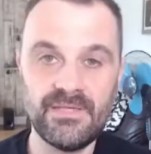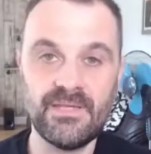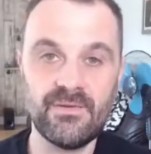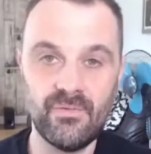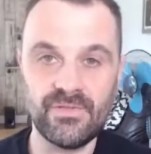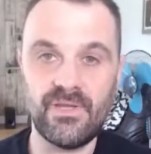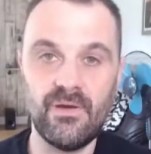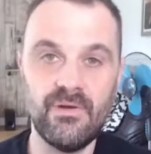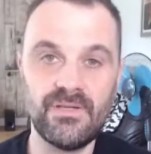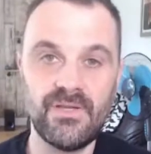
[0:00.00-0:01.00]
this is
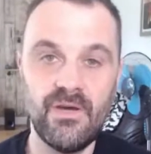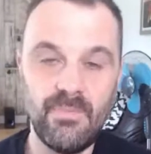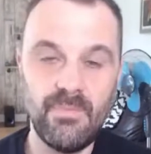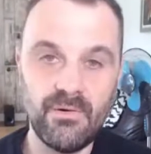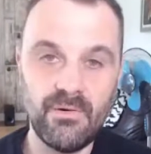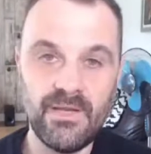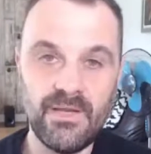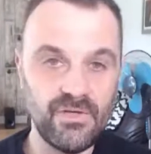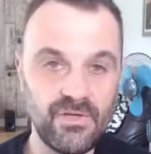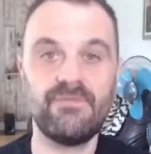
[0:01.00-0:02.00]
also a
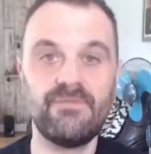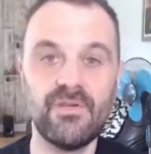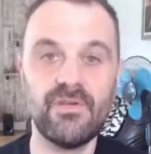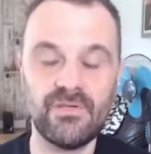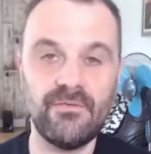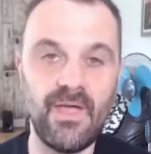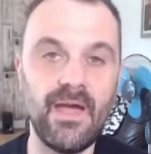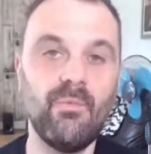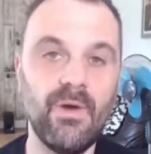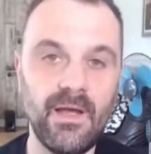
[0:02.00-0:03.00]
turbo-induced version of
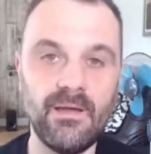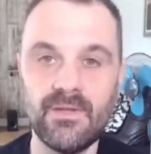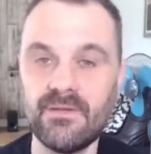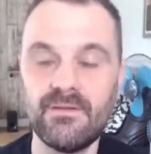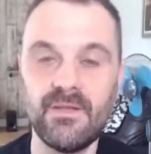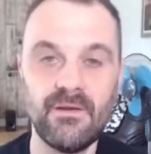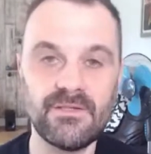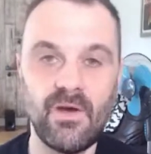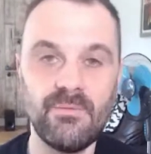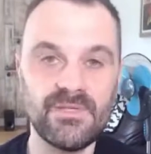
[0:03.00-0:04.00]
that, where
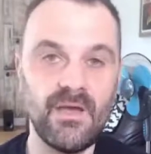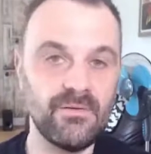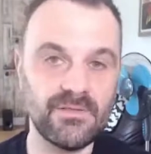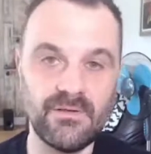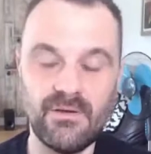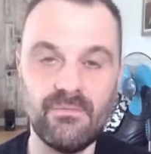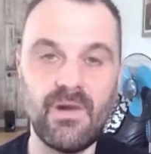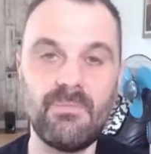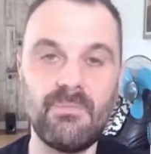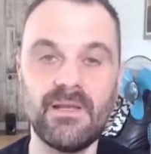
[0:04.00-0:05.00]
timescales are
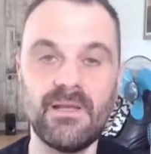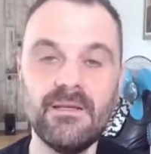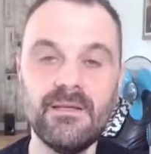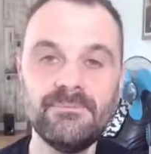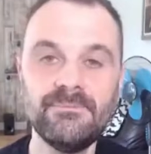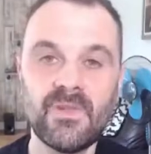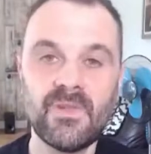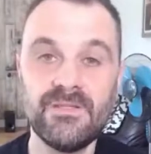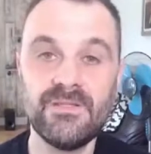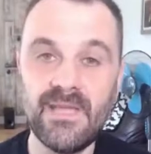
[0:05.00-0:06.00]
rapidly
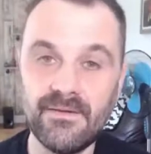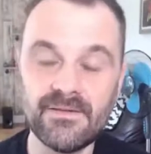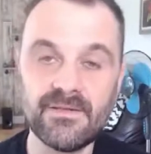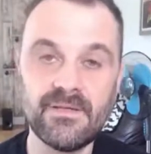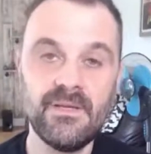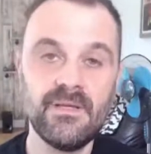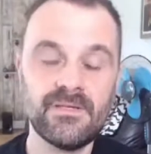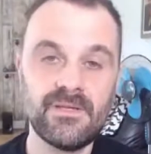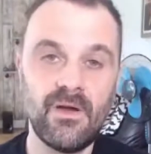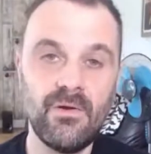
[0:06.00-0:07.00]
condensed.
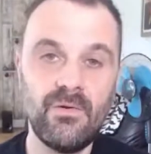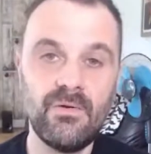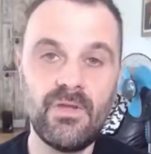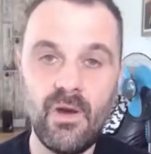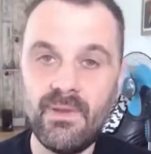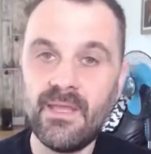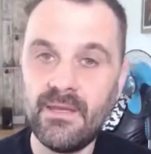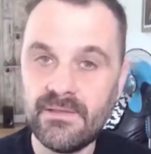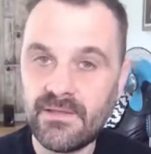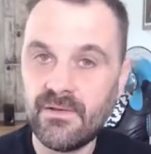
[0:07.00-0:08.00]
So
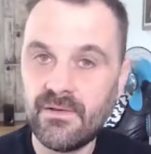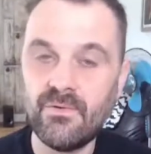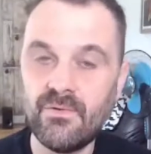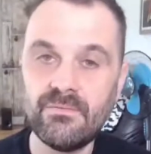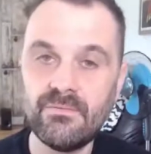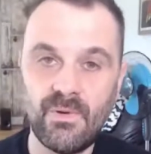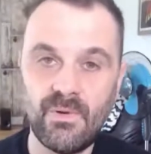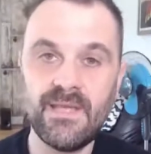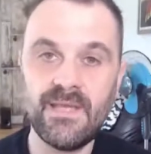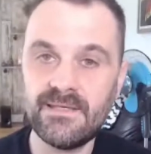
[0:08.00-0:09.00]
going into
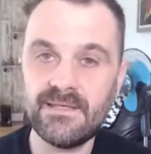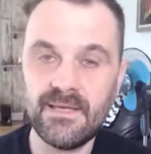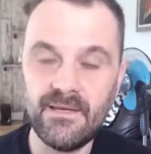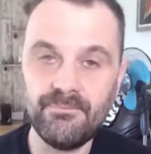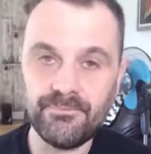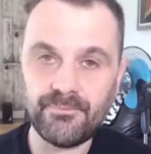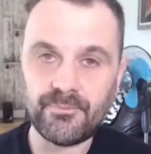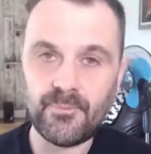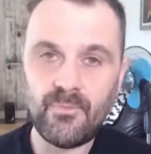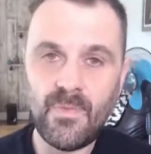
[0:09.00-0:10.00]
2018,
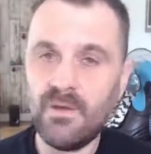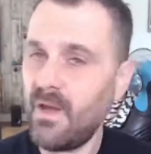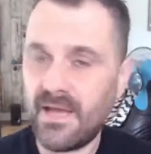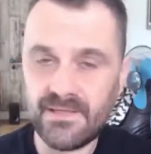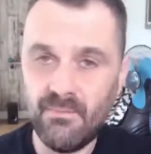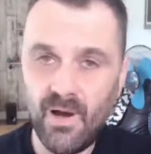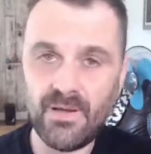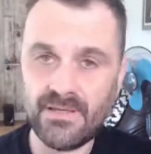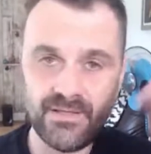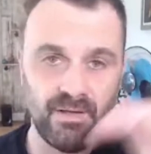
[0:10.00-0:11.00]
as the
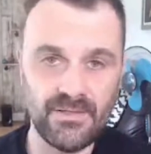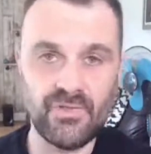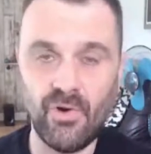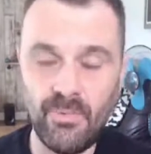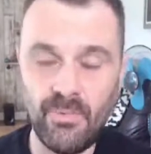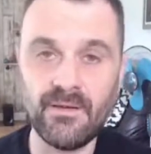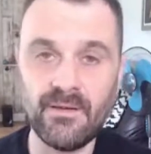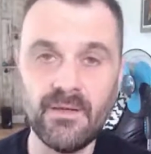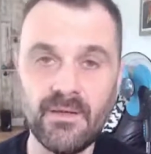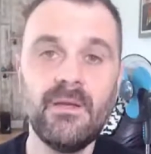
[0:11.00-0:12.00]
market started
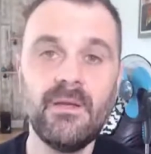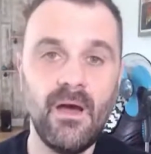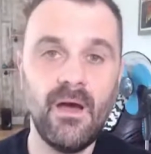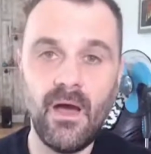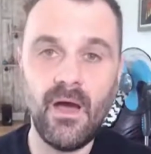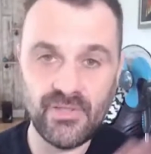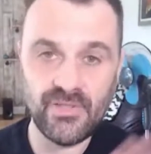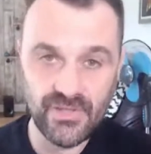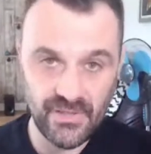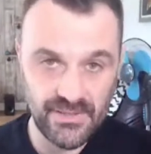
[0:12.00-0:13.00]
dropping and
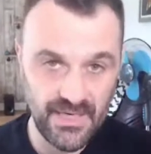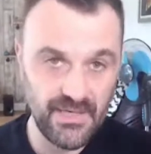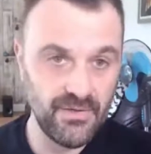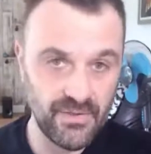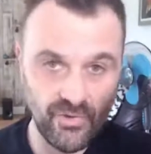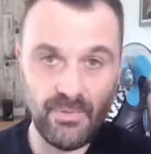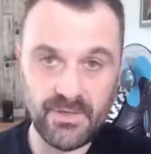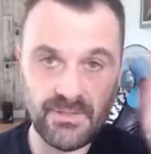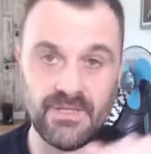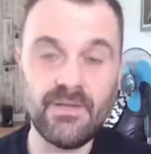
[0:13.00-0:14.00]
just continued to drop
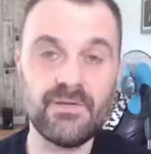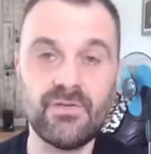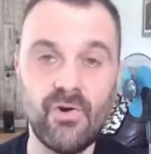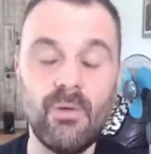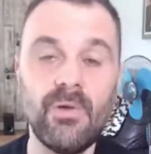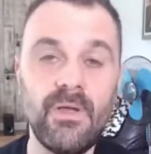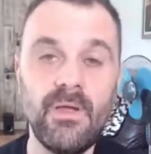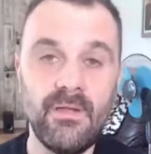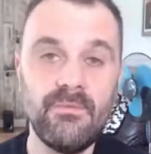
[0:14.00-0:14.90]
and continue to drop,